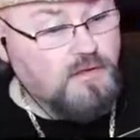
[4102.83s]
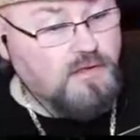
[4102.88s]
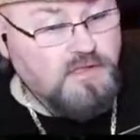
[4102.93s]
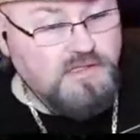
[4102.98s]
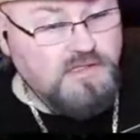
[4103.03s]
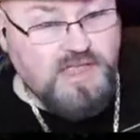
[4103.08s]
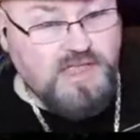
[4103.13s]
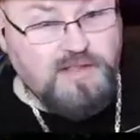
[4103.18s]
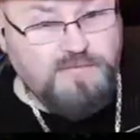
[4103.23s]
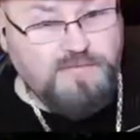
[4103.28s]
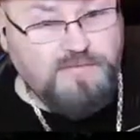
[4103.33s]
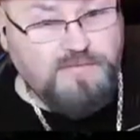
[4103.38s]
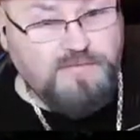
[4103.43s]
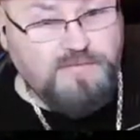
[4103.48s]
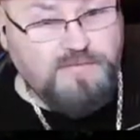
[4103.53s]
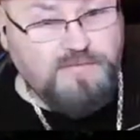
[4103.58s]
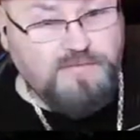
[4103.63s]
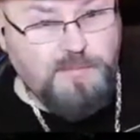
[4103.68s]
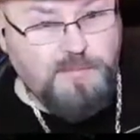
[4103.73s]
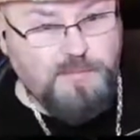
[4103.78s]

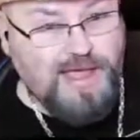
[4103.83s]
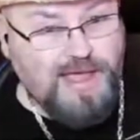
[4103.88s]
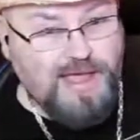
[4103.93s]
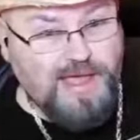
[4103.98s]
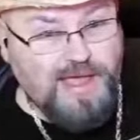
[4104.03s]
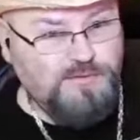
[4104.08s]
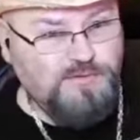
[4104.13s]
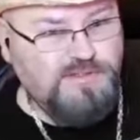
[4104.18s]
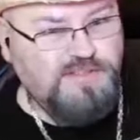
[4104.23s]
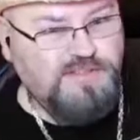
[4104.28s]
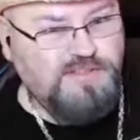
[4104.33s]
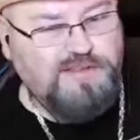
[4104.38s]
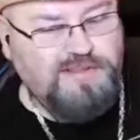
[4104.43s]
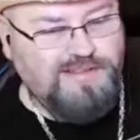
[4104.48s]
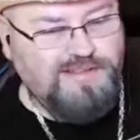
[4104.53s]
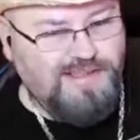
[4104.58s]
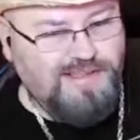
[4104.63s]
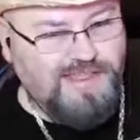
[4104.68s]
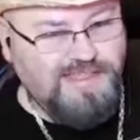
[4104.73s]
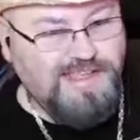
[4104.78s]
Salvatore Passos.
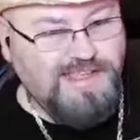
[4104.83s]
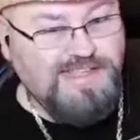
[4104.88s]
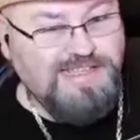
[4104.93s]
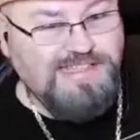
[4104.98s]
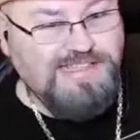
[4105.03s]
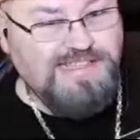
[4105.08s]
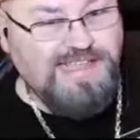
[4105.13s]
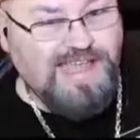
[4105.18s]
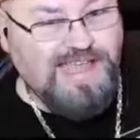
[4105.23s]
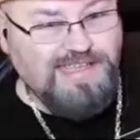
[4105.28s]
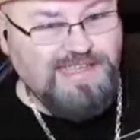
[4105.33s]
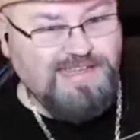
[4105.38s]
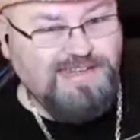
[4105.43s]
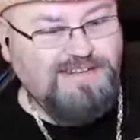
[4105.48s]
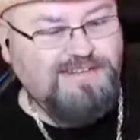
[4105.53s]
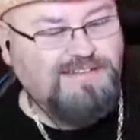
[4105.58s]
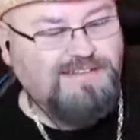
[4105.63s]
I think he's Italian.